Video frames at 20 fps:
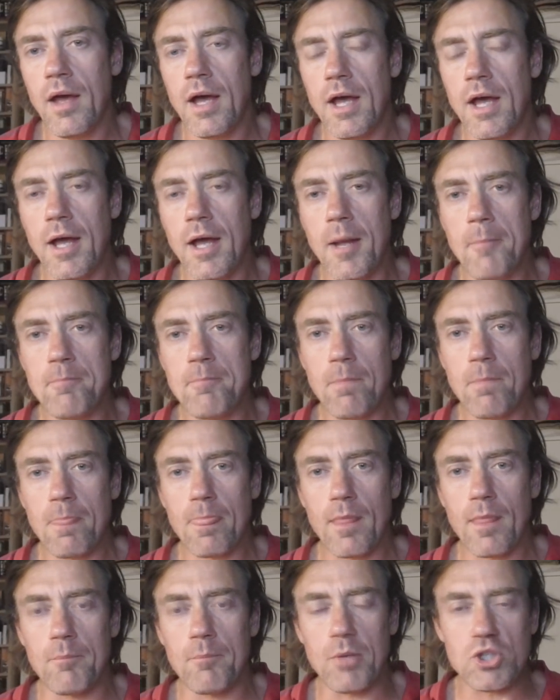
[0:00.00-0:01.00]
Um,
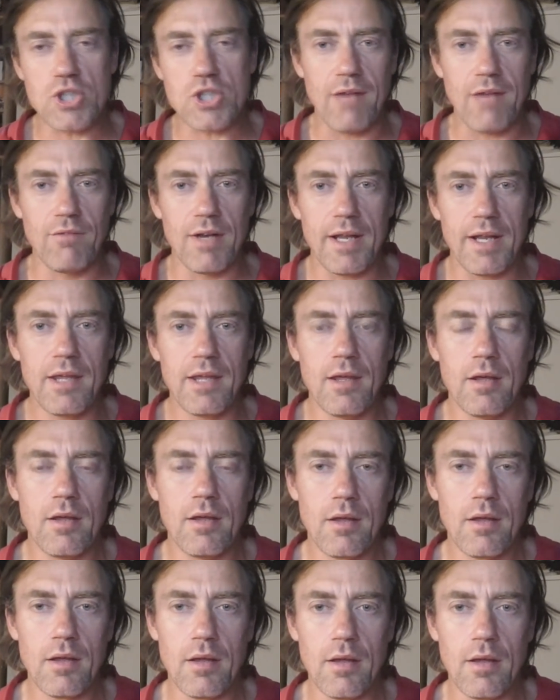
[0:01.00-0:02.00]
but generally.
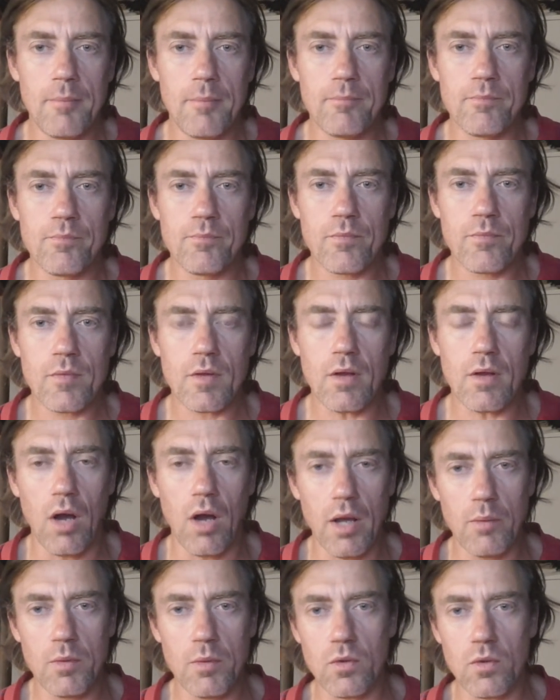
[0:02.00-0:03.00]
Um,
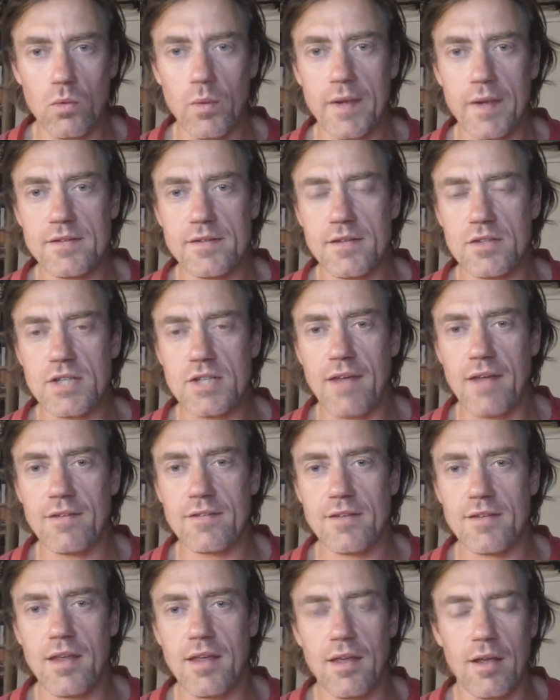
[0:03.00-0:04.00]
I would always
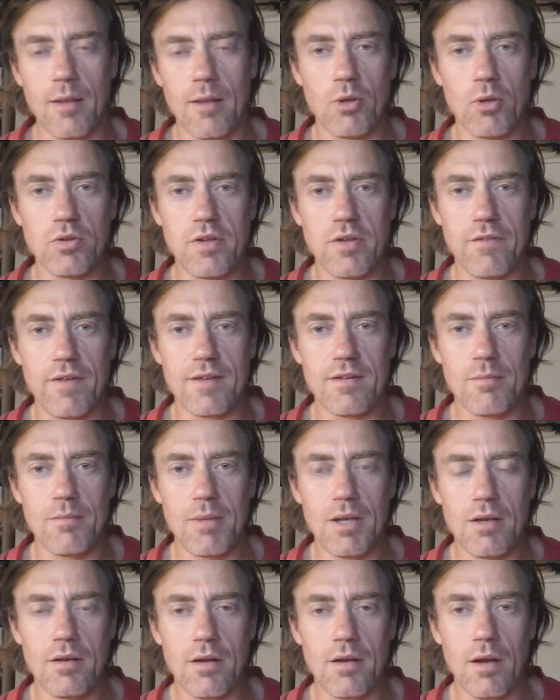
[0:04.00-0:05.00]
suggest taking a multivitamin.